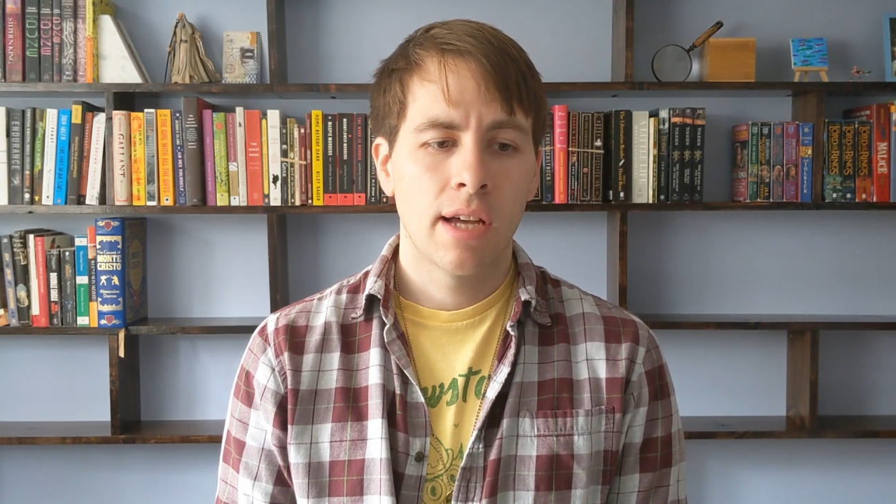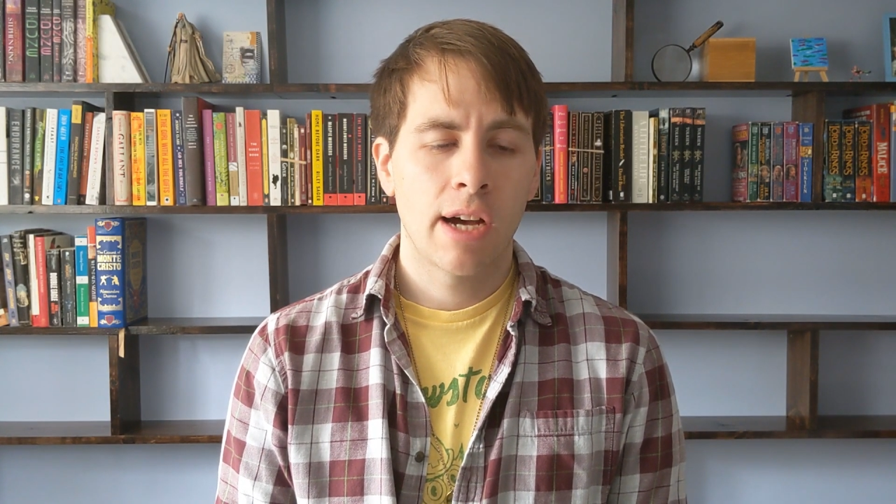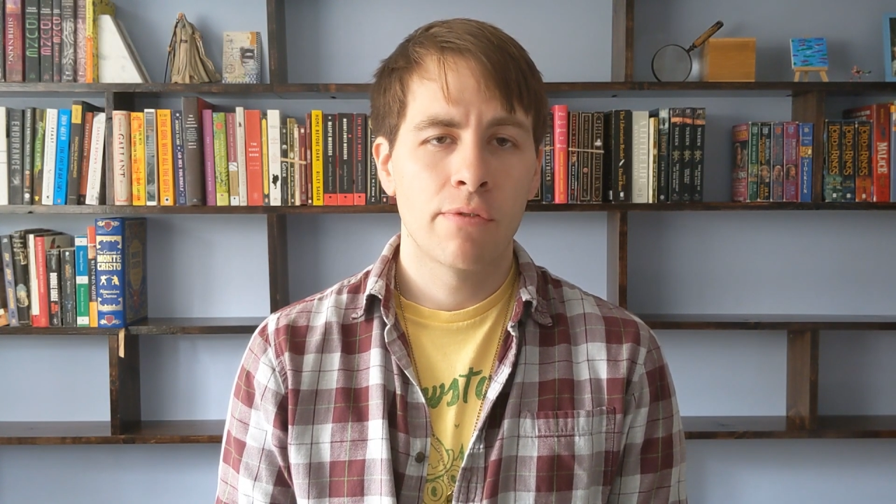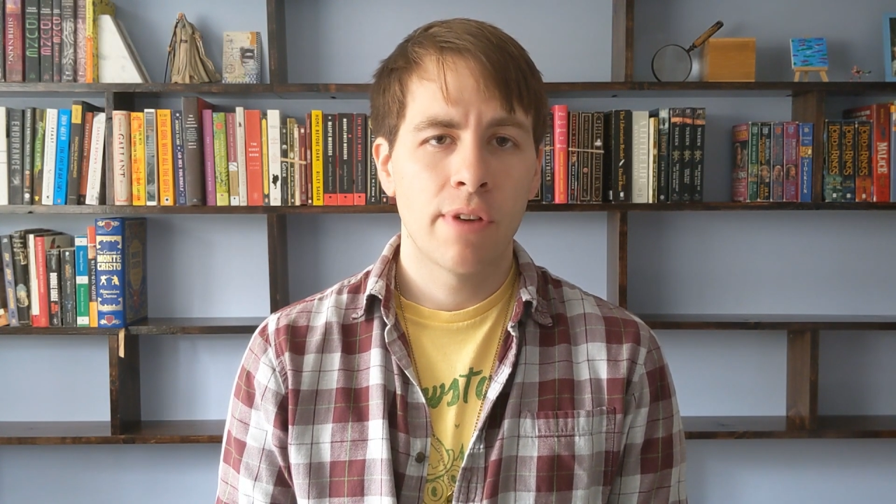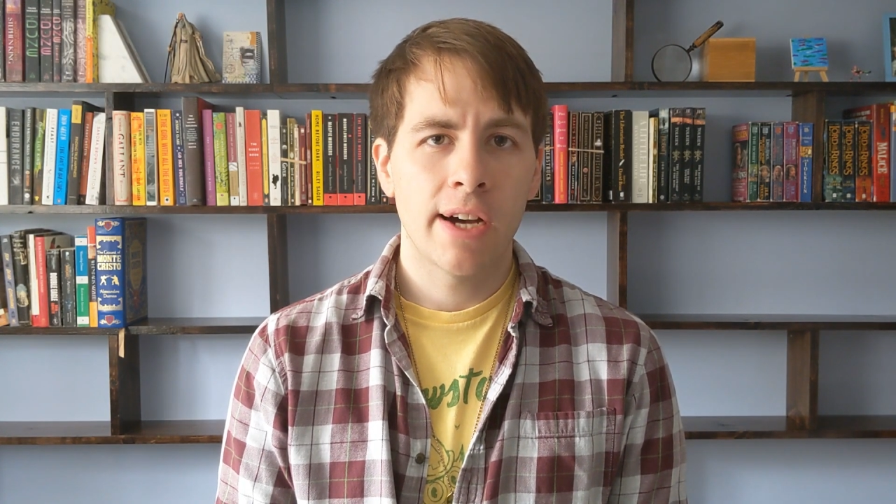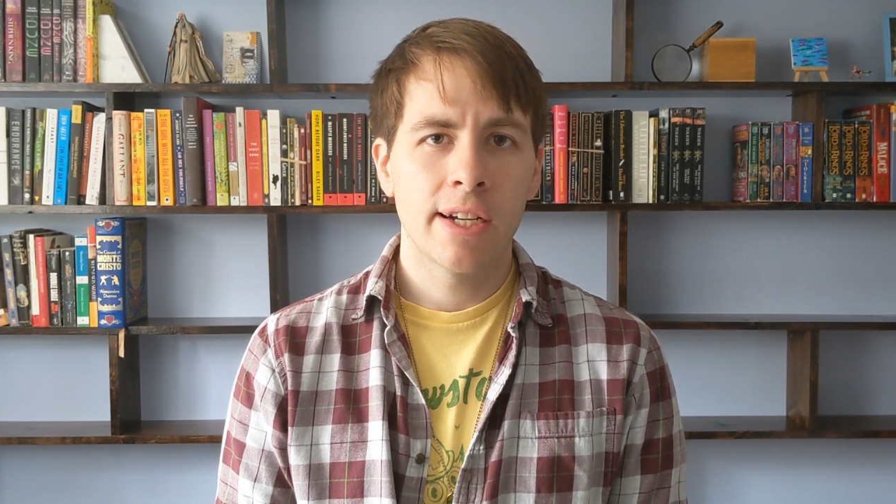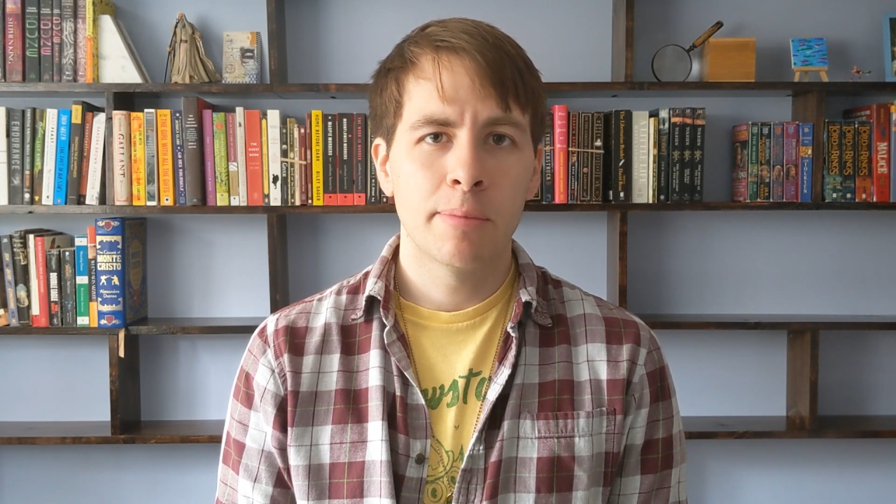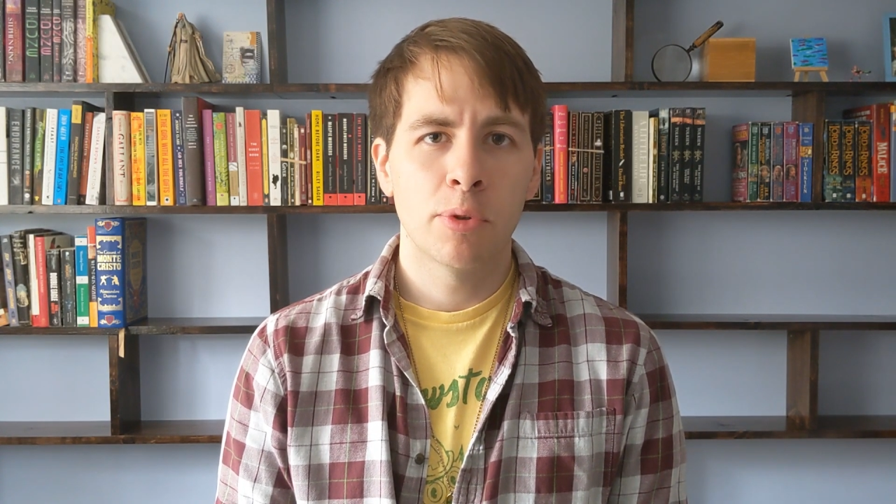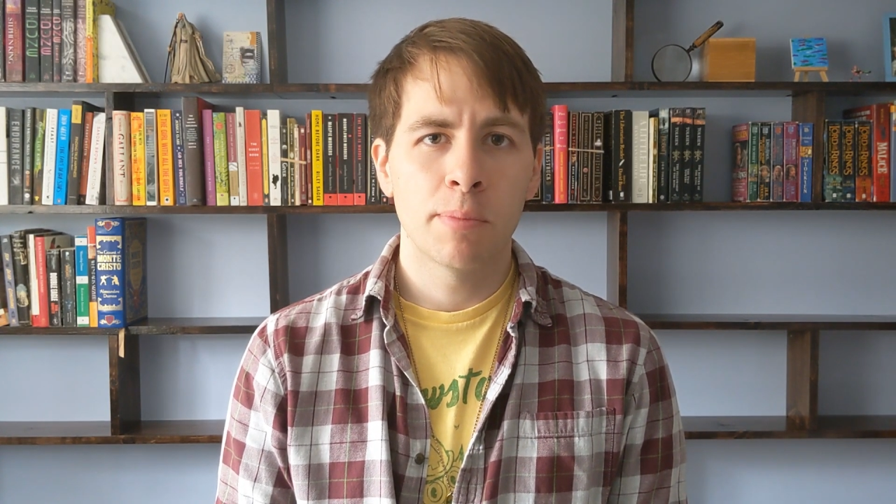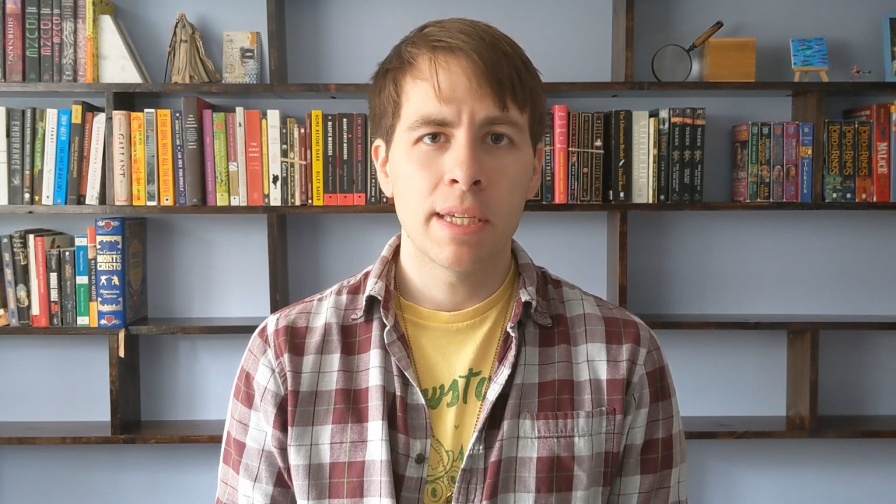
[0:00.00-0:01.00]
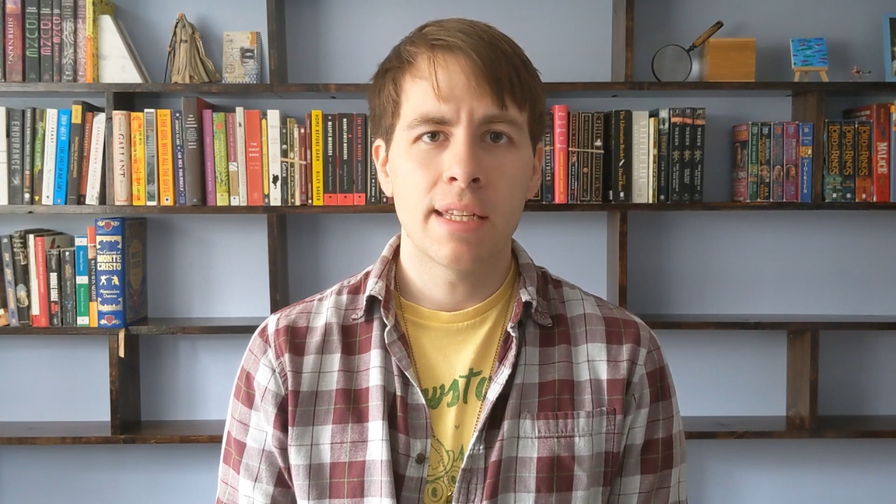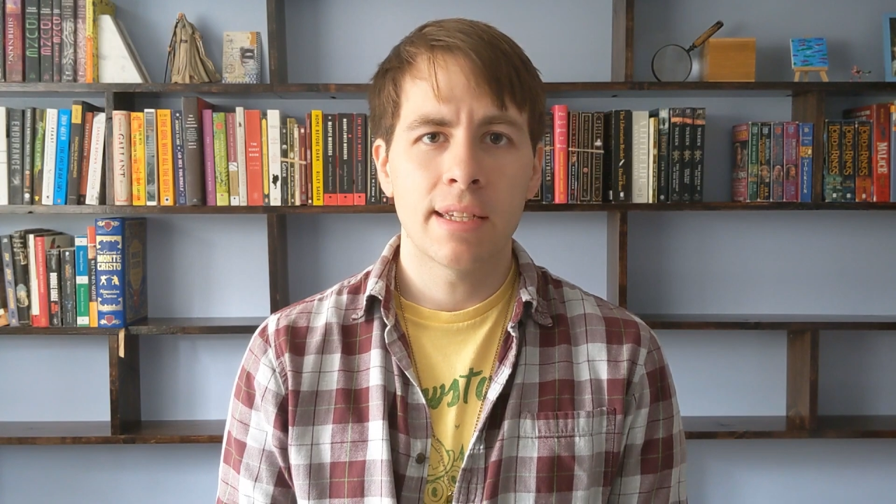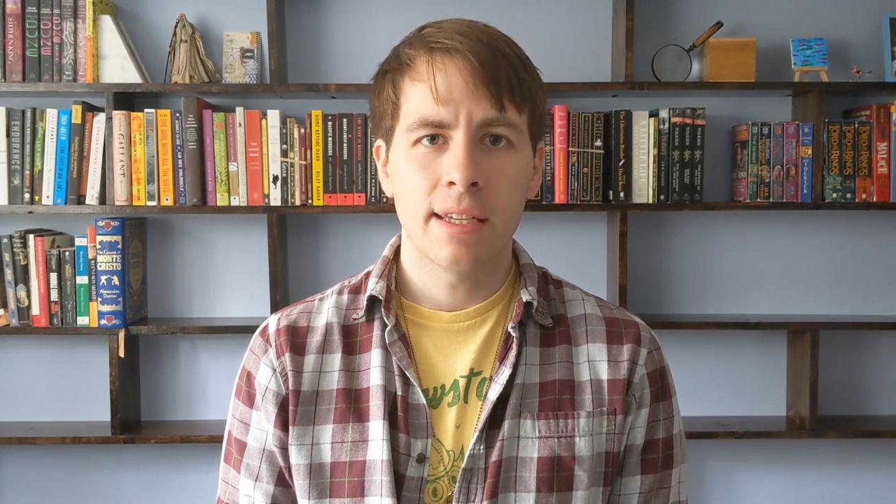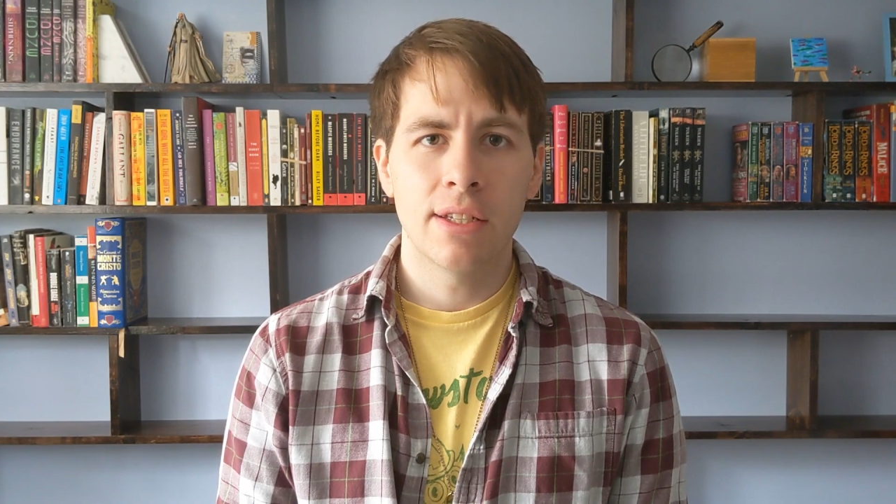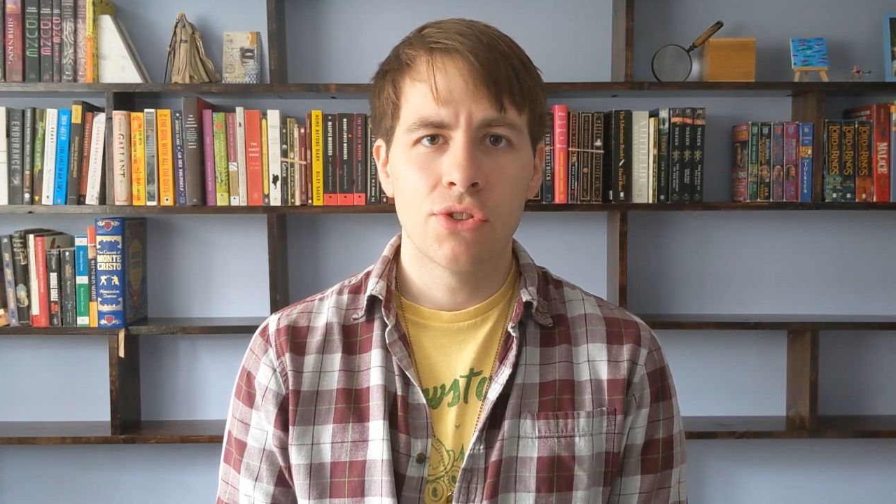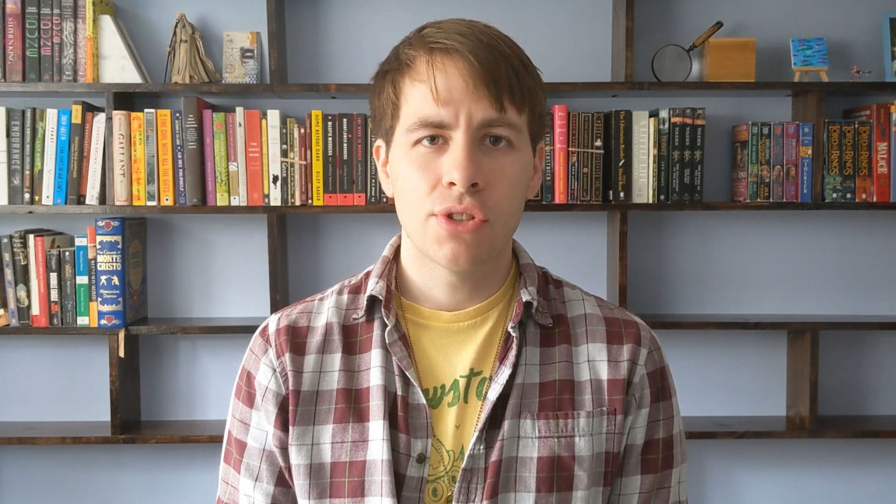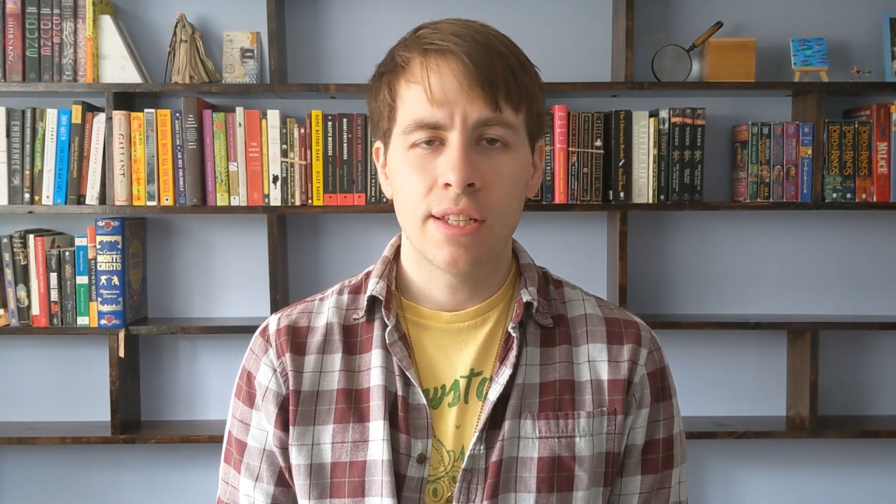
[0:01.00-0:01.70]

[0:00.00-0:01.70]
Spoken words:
how valuable meaning is